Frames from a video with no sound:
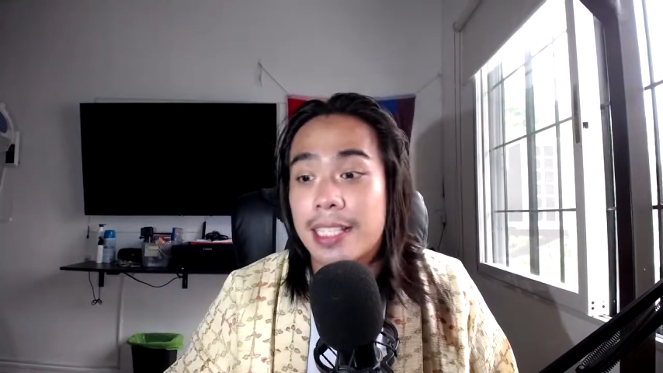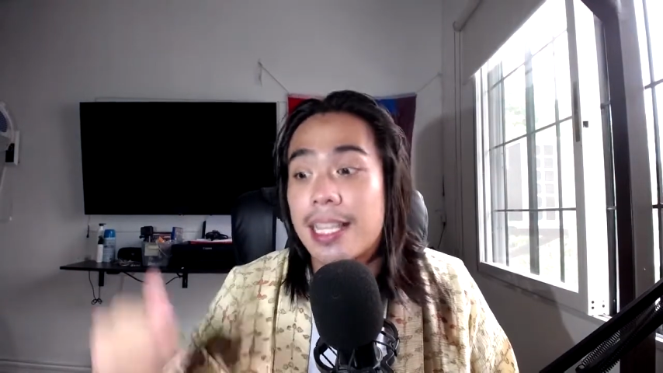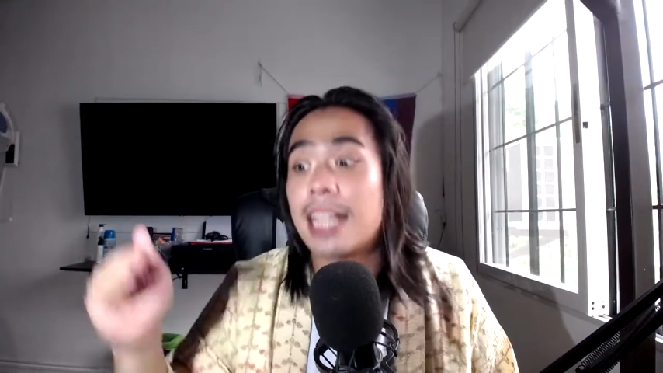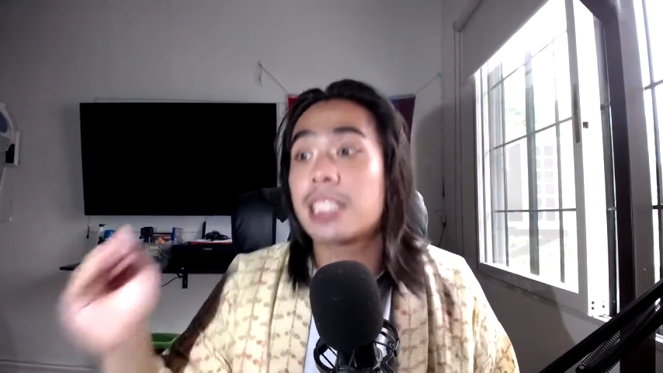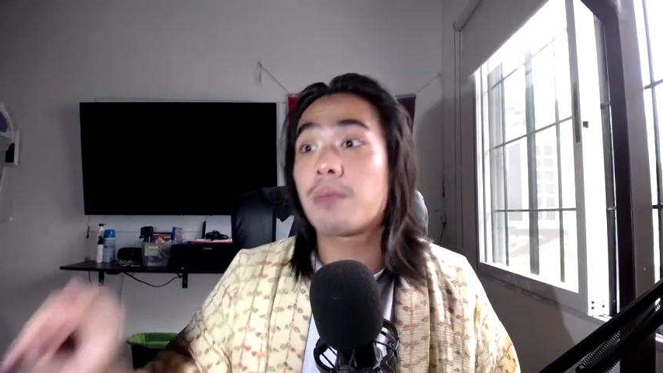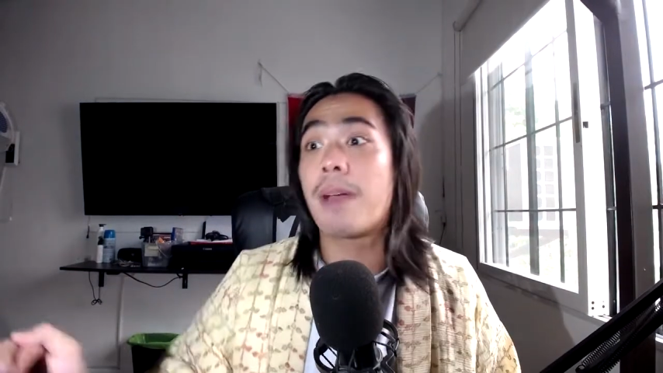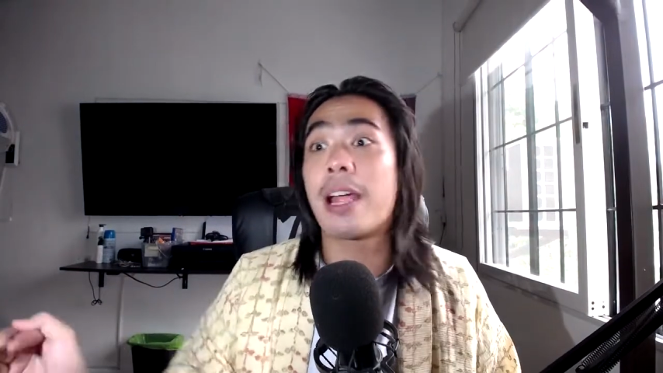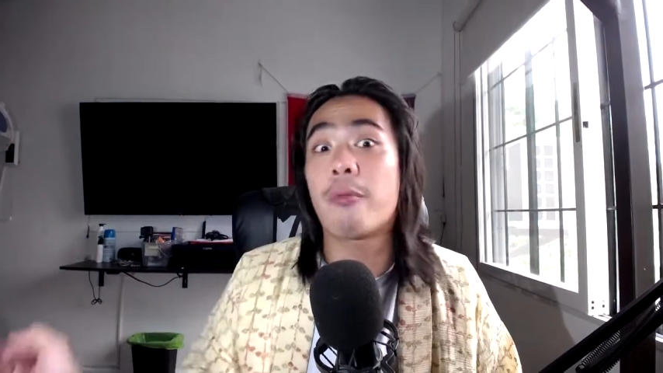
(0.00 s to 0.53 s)

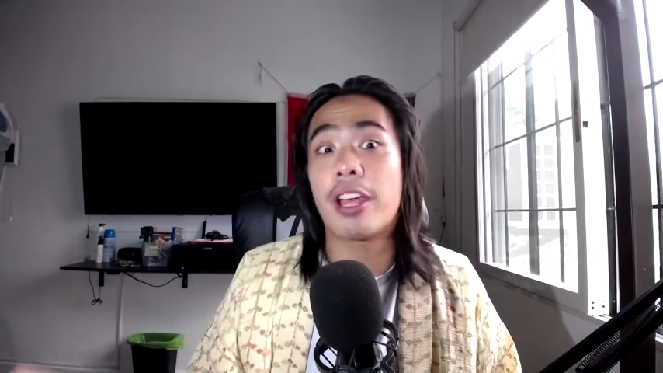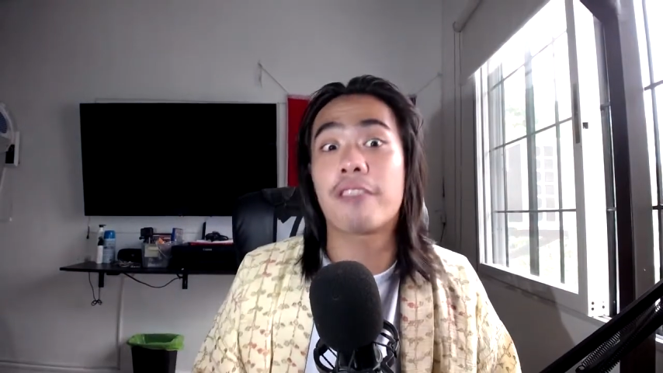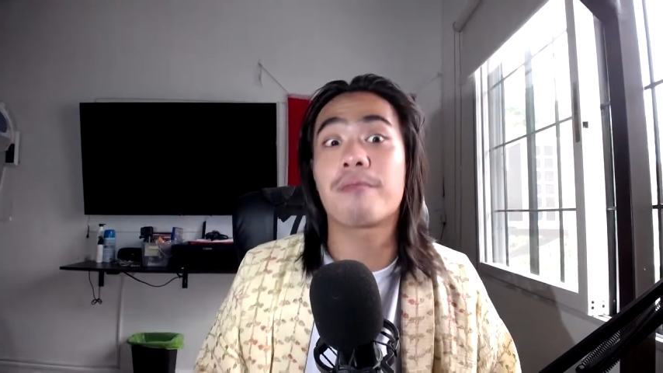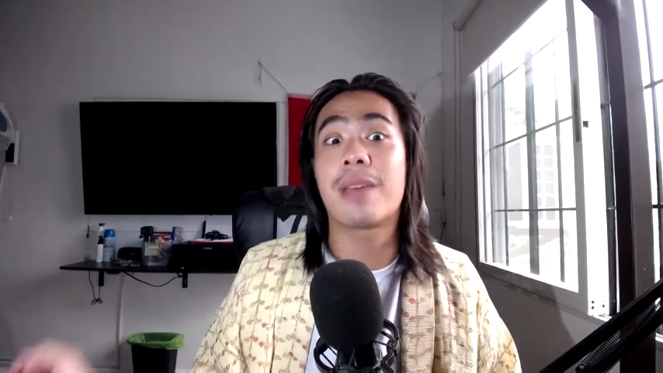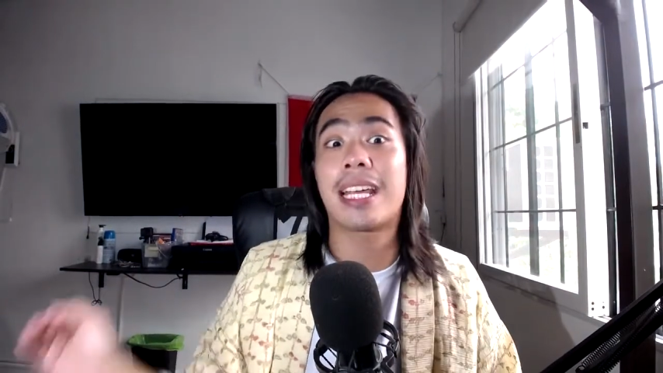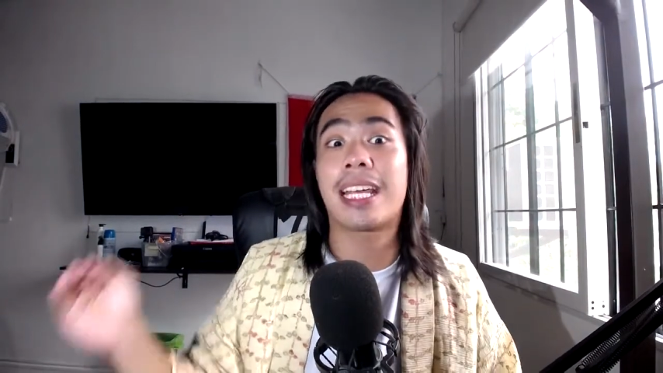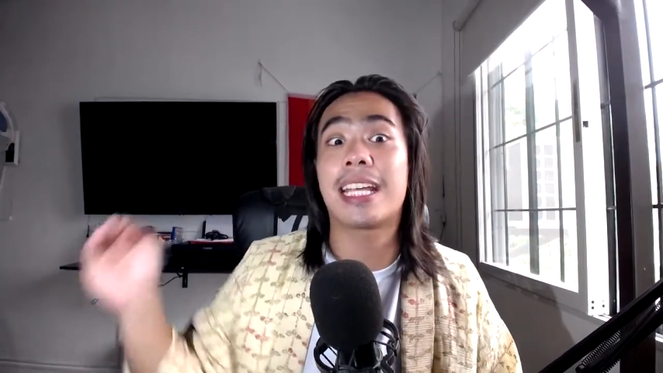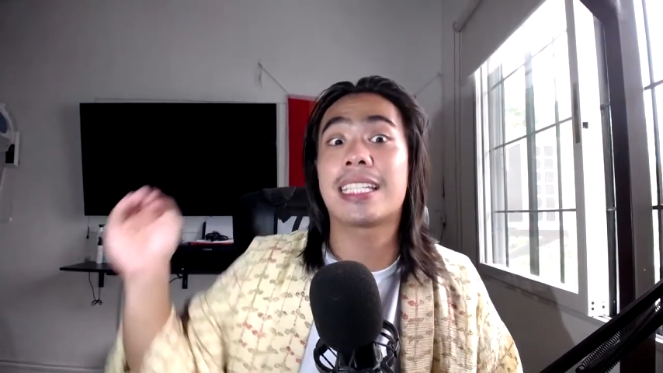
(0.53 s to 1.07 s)
That's my way of
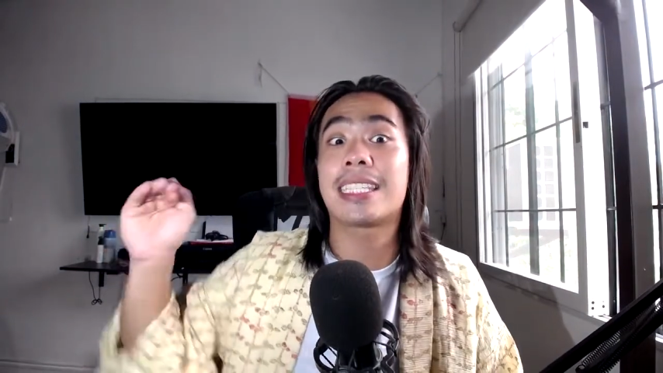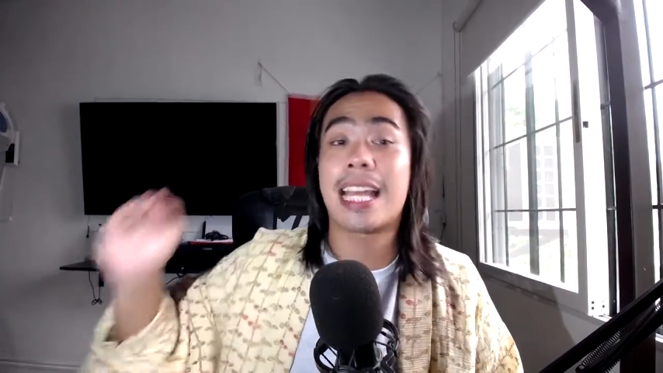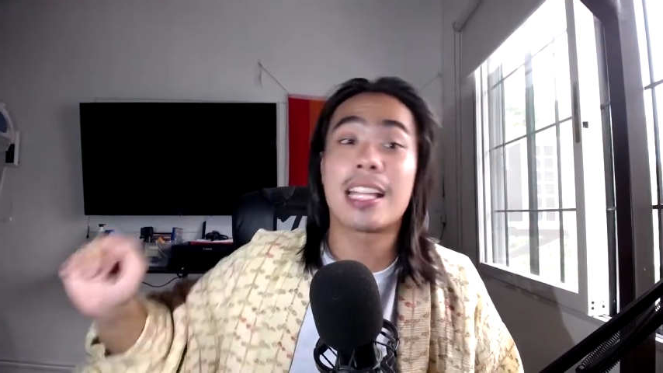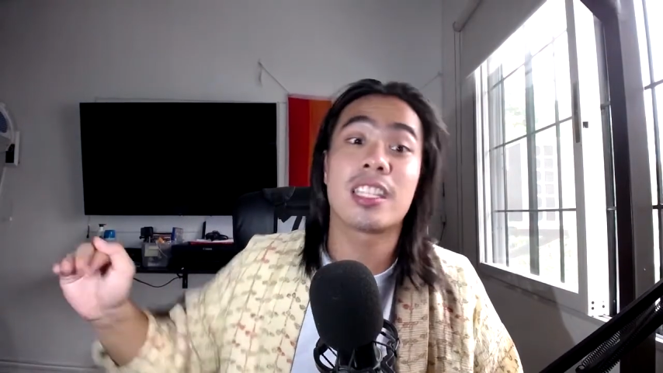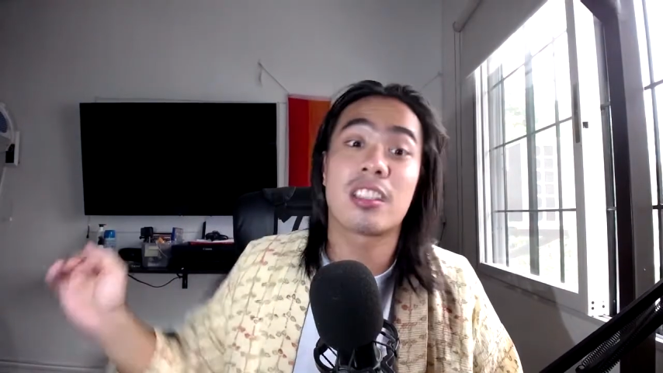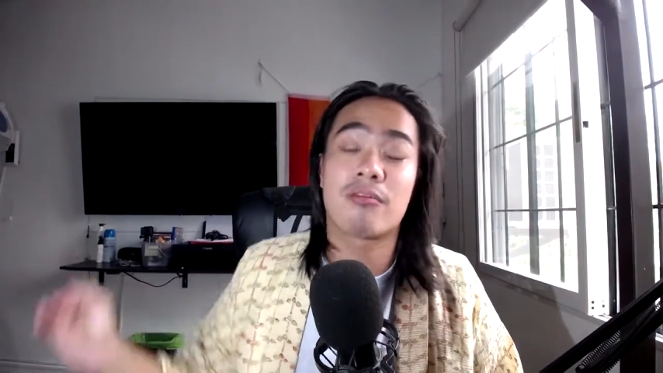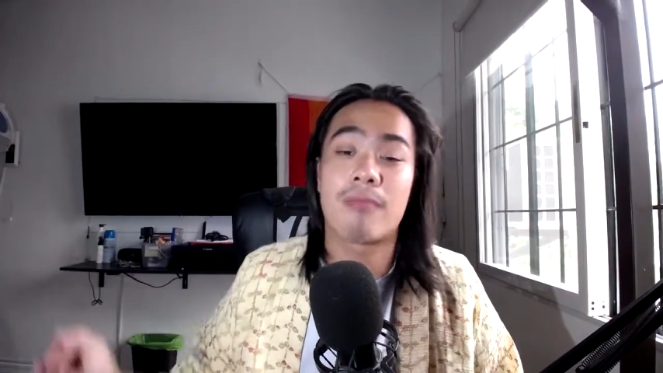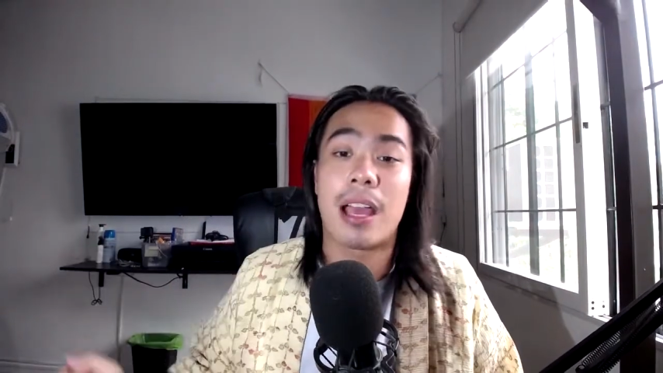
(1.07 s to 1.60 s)
making
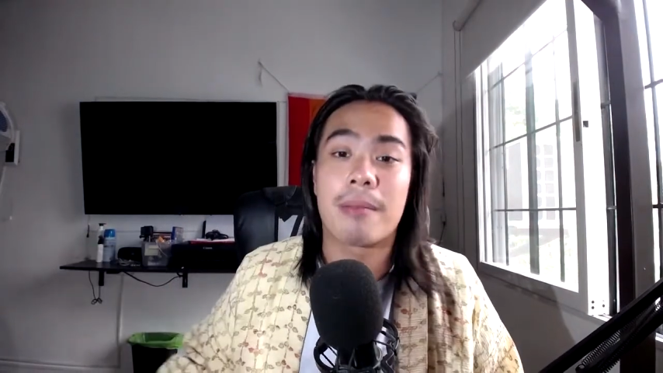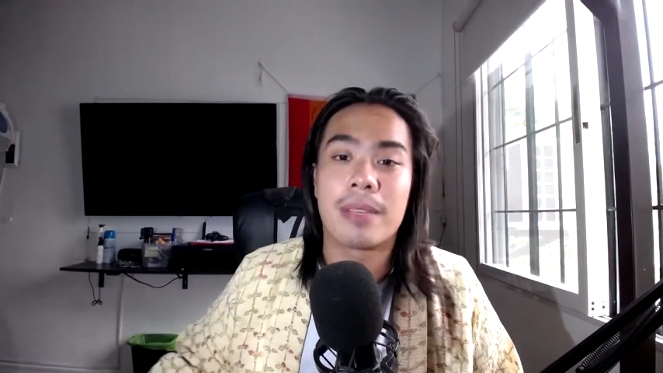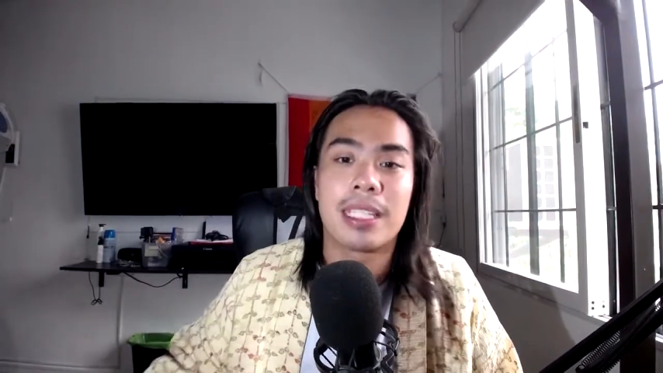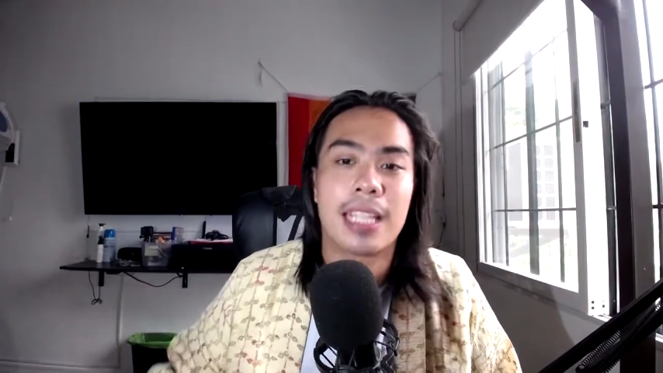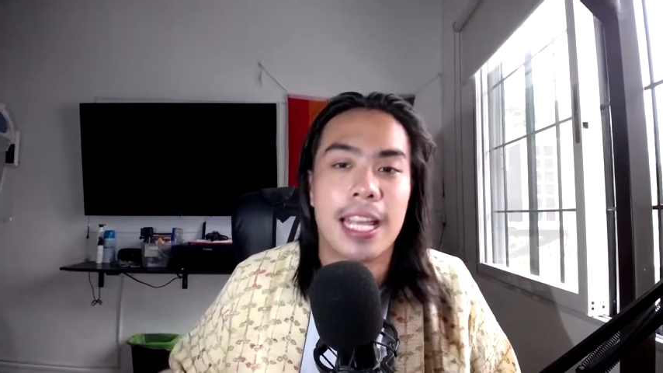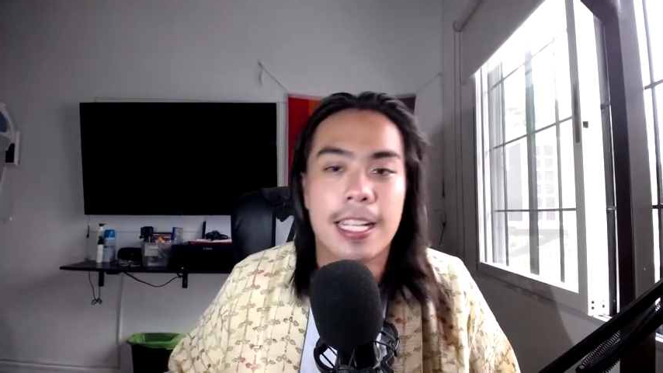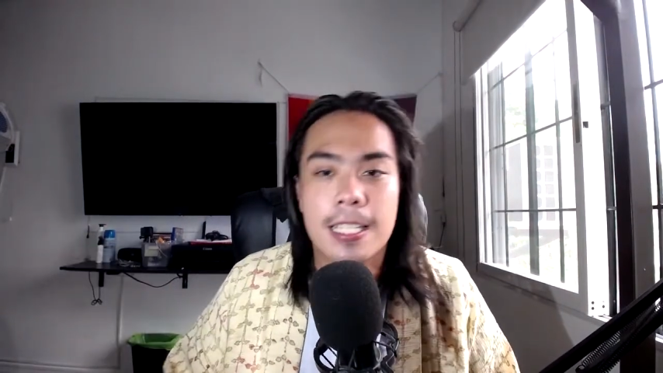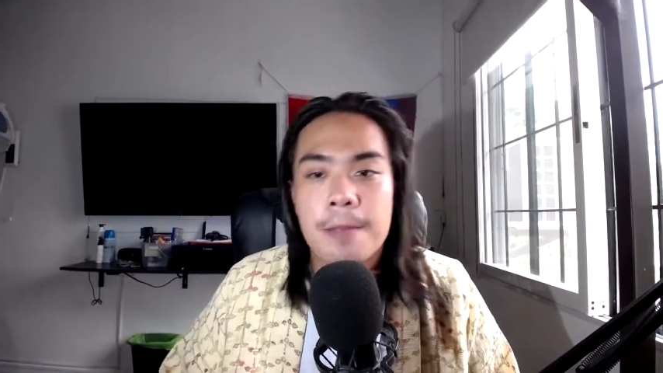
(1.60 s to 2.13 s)
sense of my
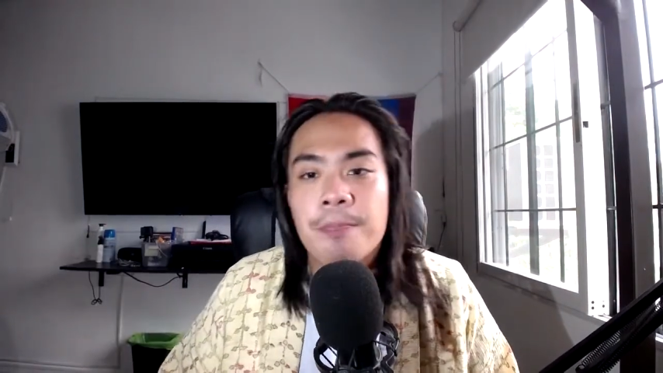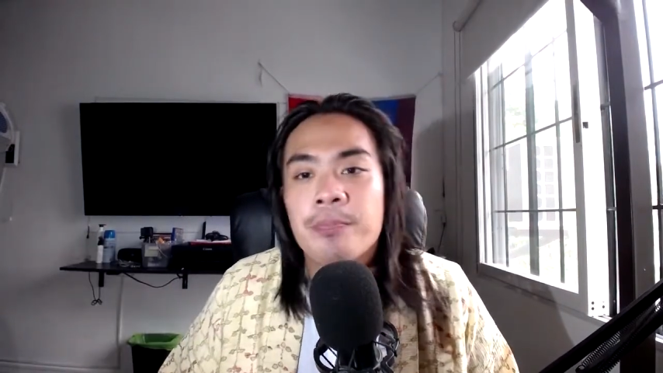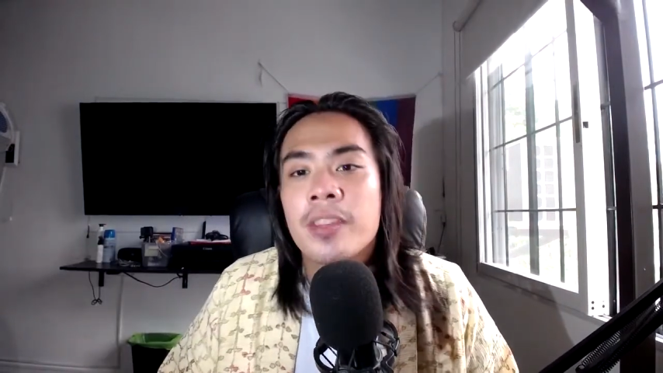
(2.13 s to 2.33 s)
mistakes.